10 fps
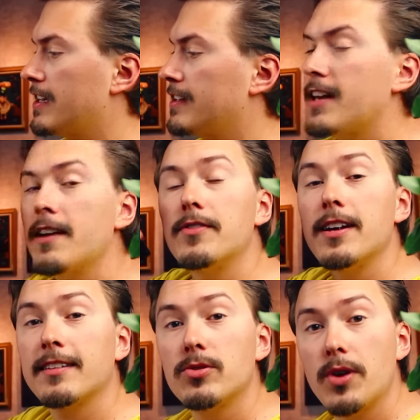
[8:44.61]
in
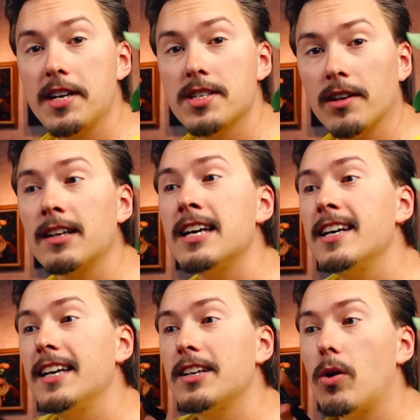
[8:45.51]
every iteration,
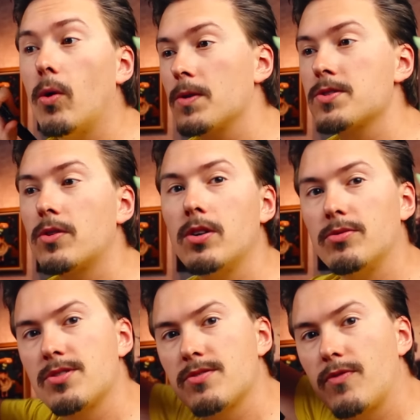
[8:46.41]
it also
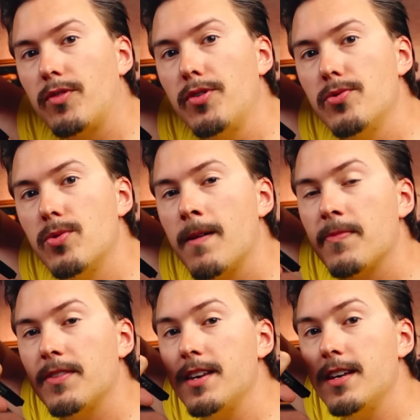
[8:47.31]
goes through
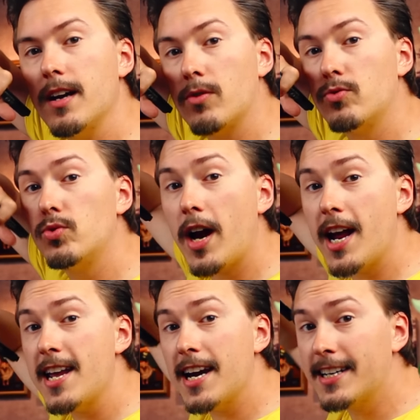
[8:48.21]
the
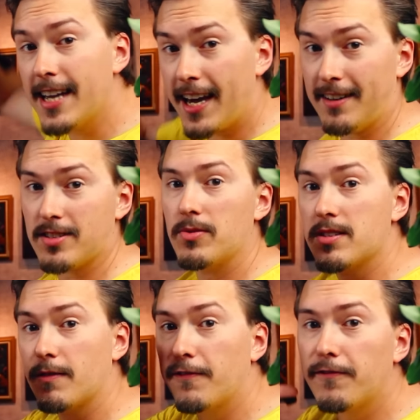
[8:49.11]
array again. So
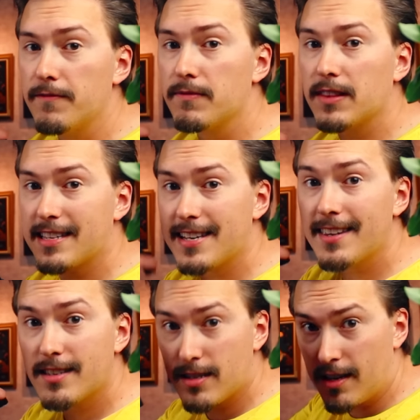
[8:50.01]
let's say
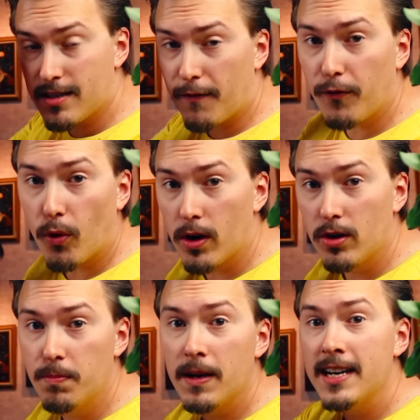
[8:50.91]
it's a for
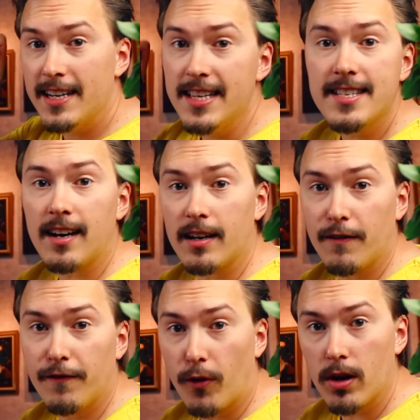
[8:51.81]
loop inside a
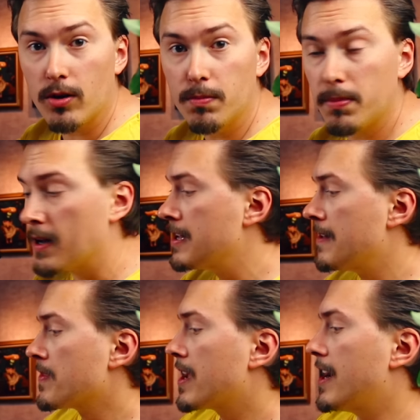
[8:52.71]
for loop.
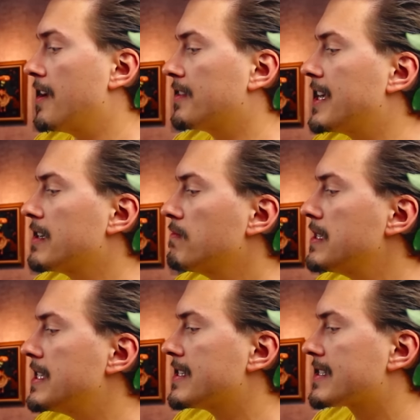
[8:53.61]
That
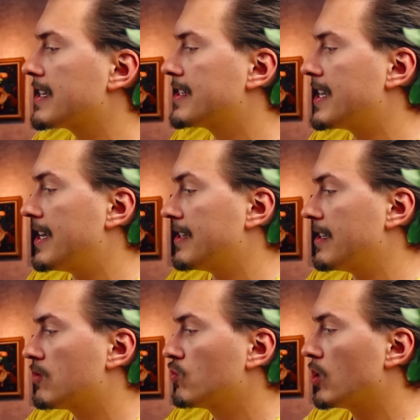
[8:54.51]
means that
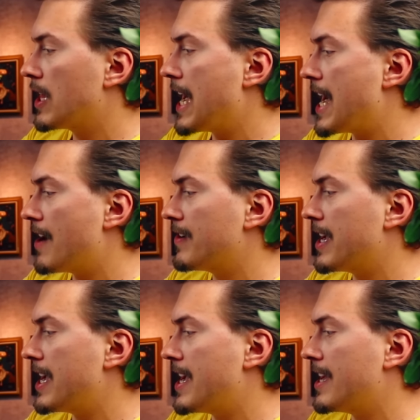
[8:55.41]
it will have
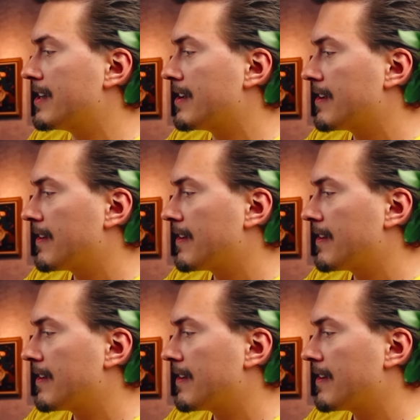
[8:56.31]
N